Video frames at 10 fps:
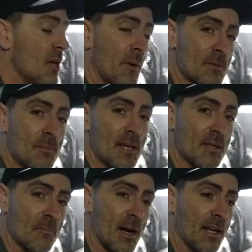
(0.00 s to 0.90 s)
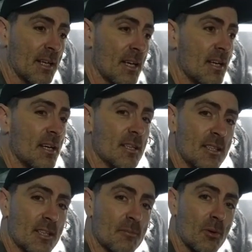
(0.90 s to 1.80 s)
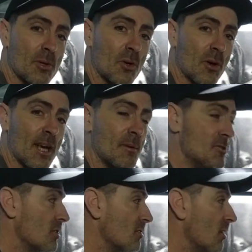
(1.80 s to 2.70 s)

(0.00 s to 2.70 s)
U S B in the back, you can put your image